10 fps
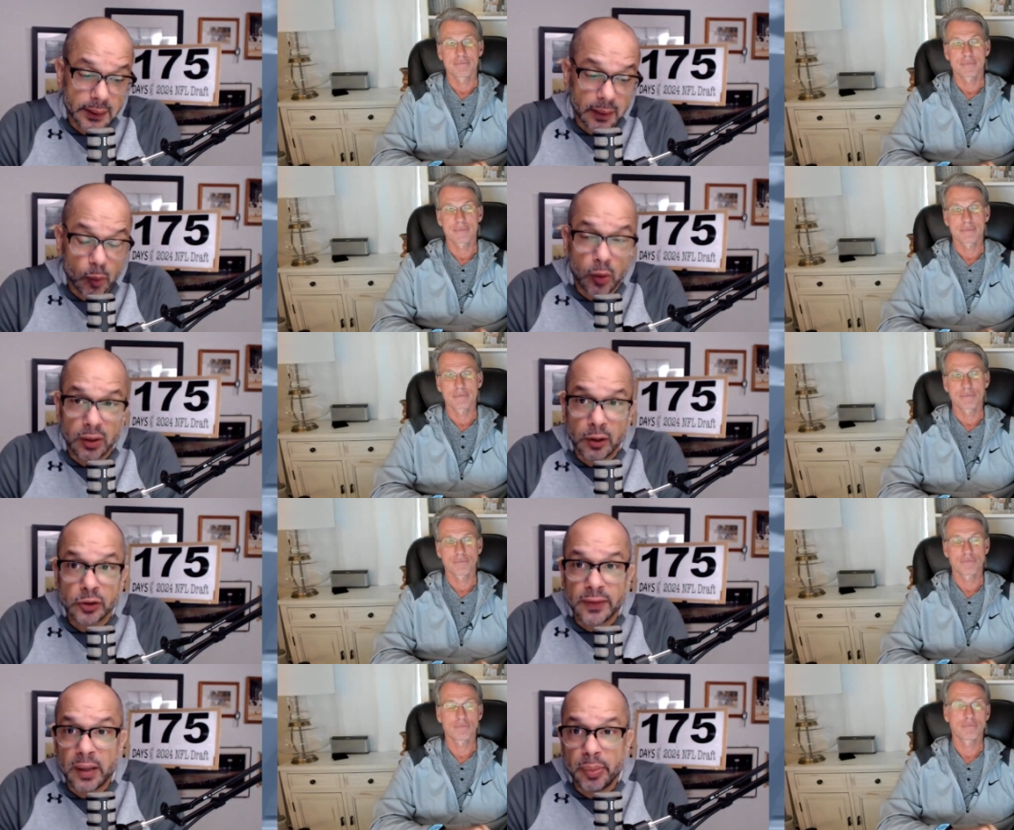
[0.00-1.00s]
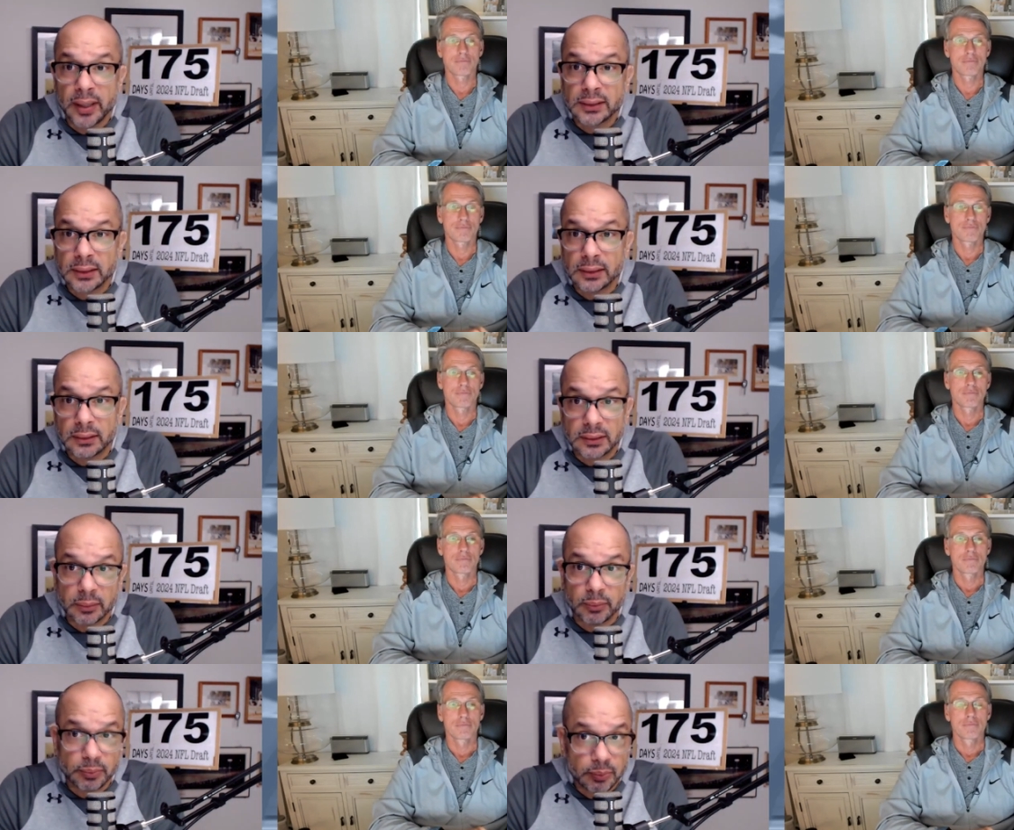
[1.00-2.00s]
Speaker 1: take more than those five picks and
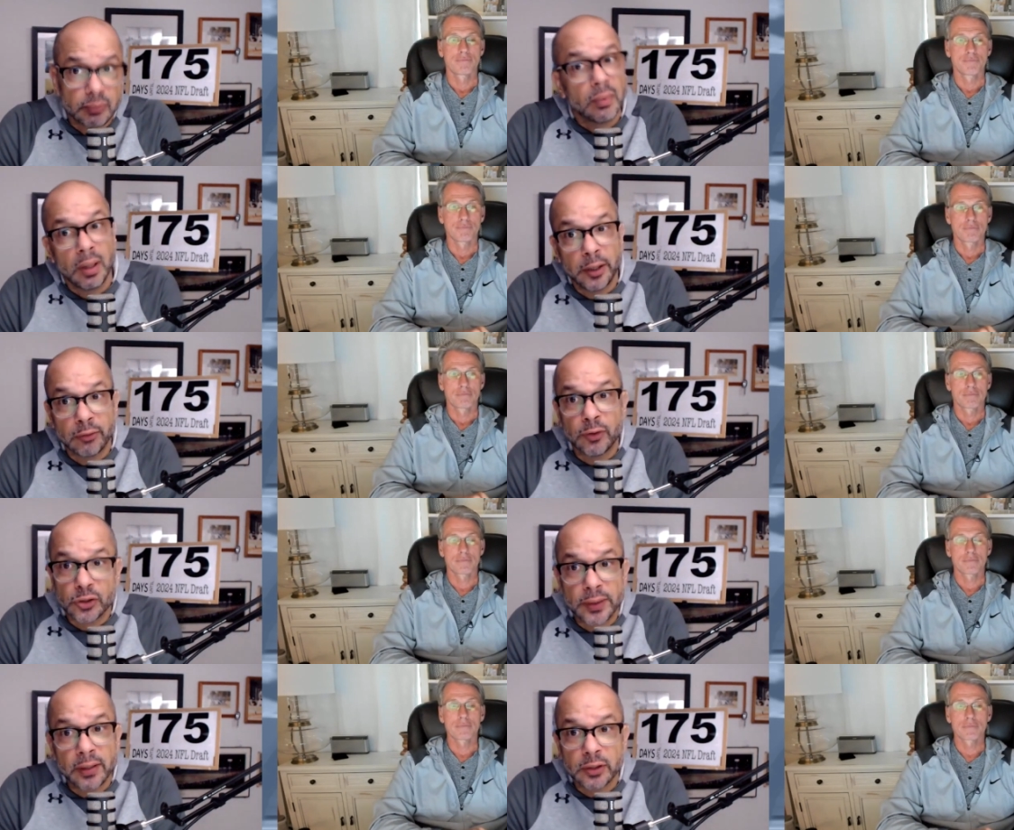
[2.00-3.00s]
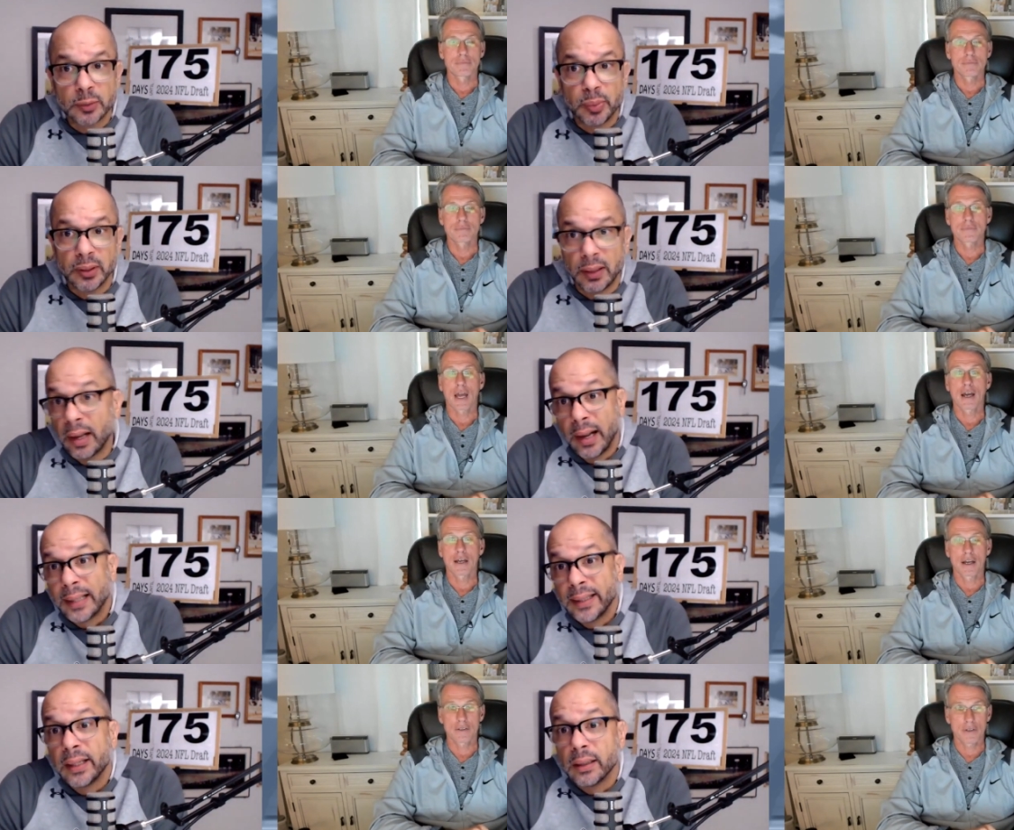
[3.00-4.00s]
some later first rounders, but uh, I
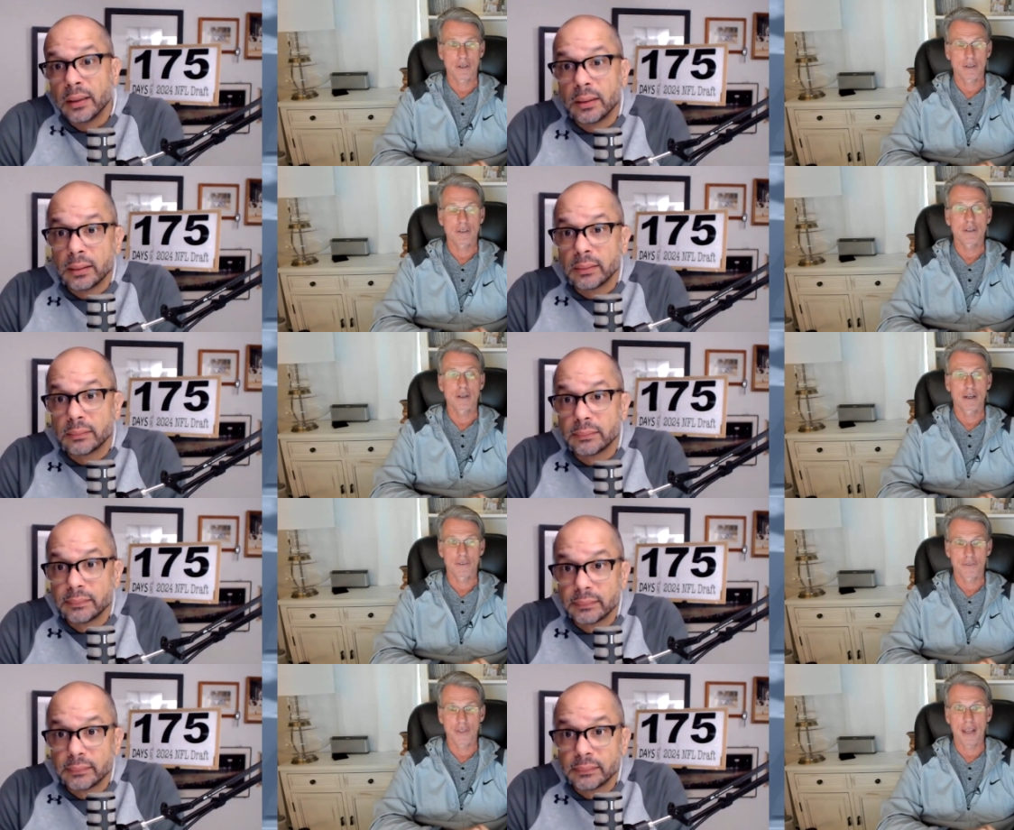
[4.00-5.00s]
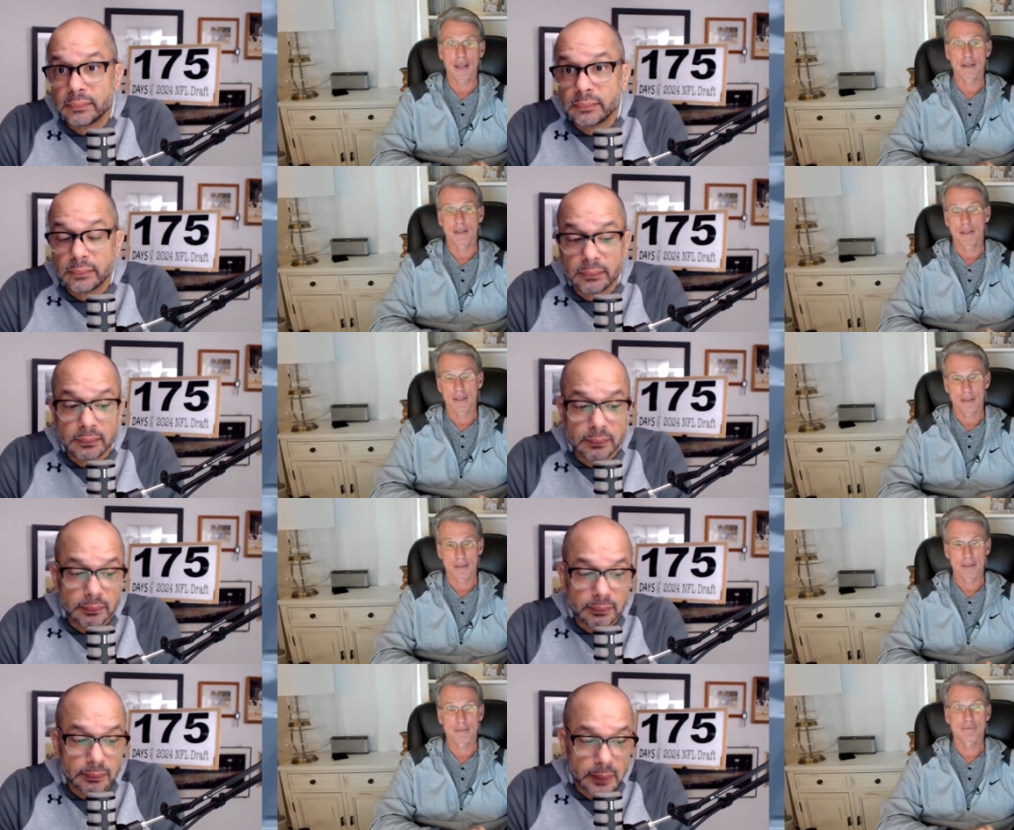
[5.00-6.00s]
get it. Understand?
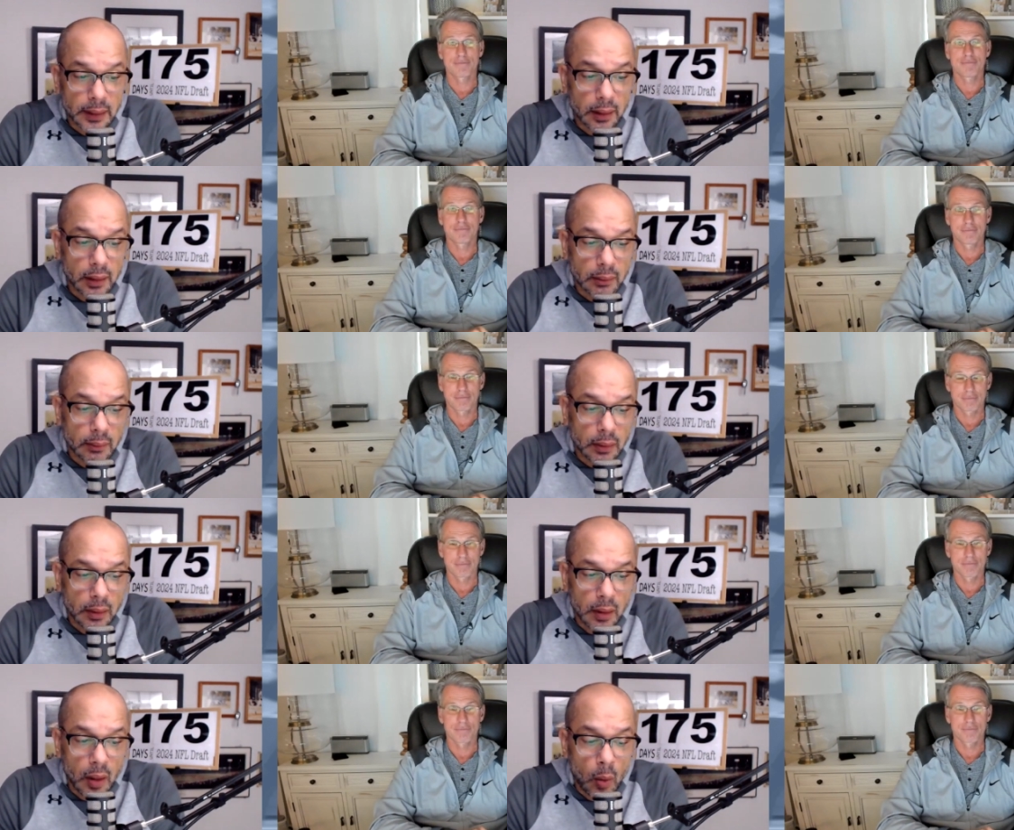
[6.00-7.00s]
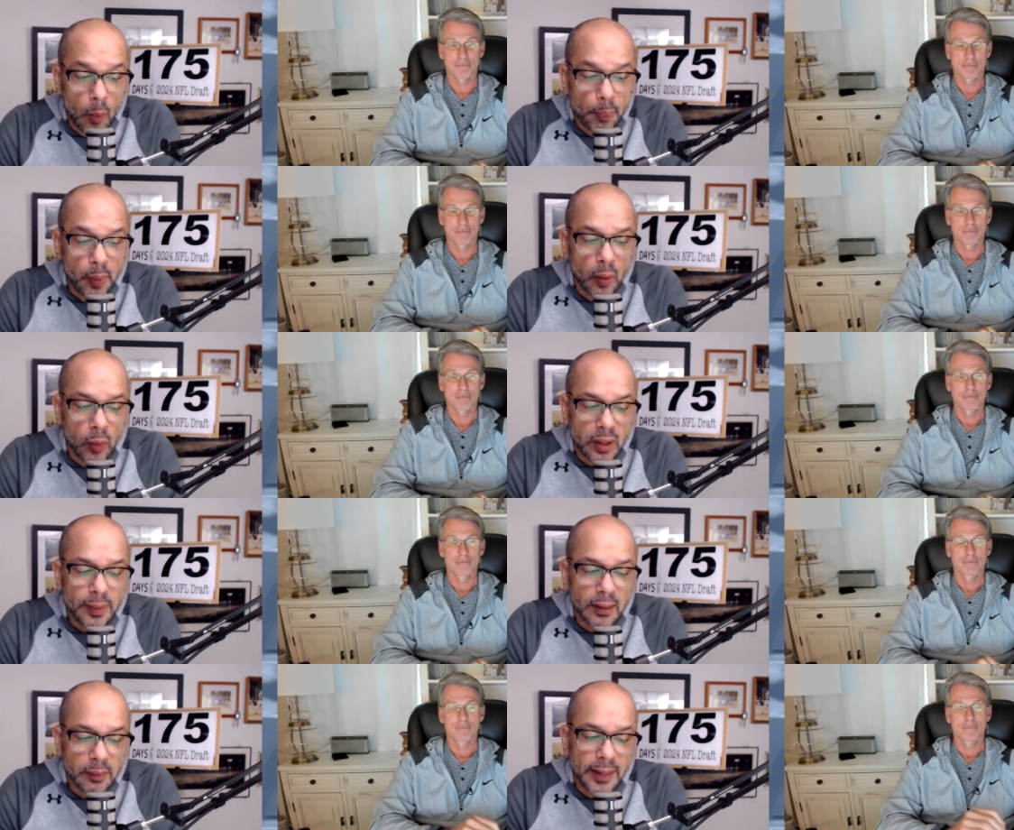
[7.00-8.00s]
I get it. But what
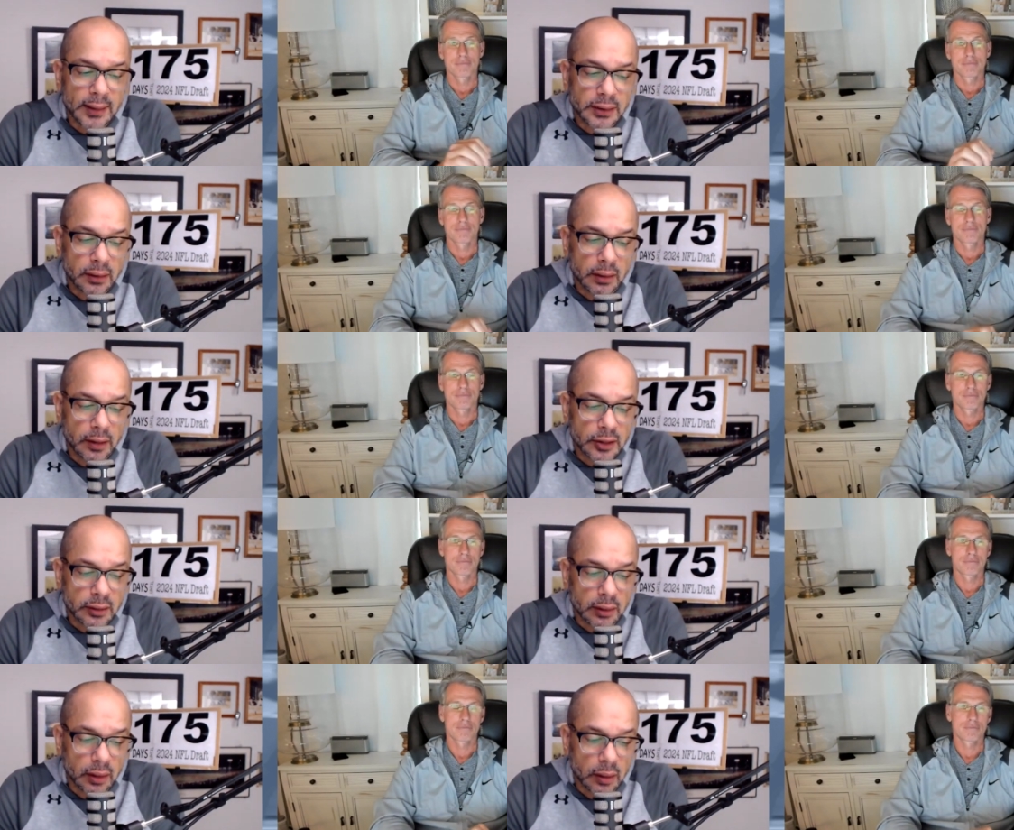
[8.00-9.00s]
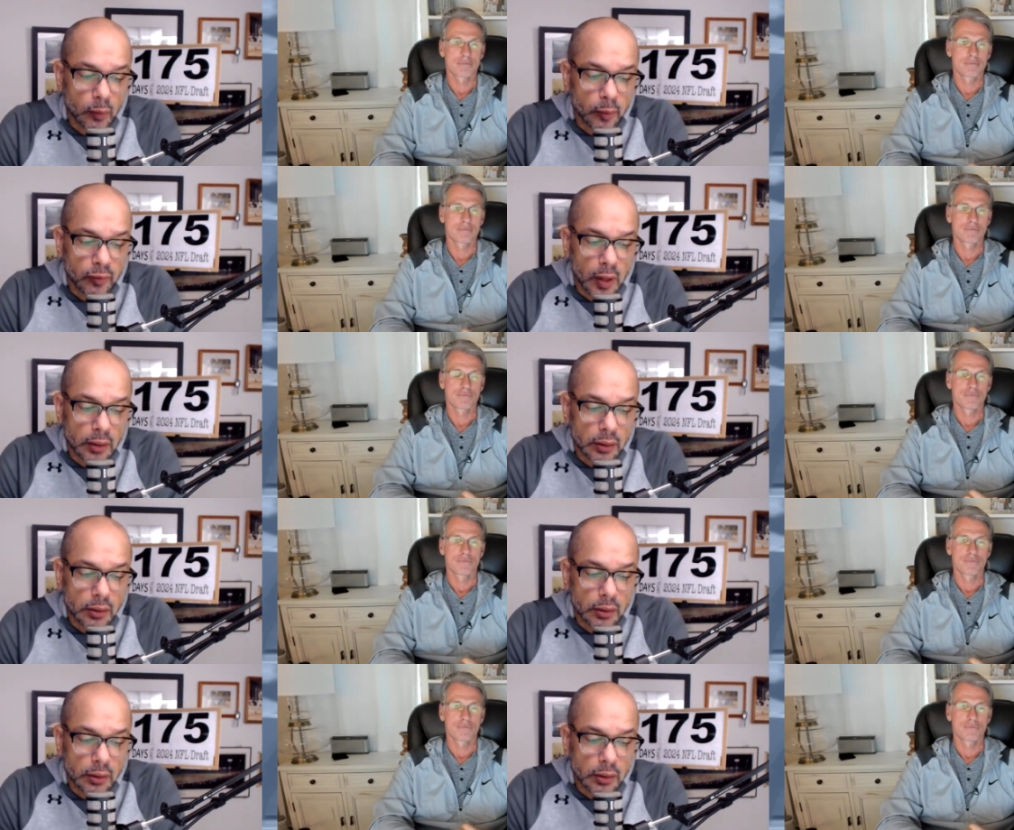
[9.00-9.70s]
about? Let me ask you this, and, and then we'll move on.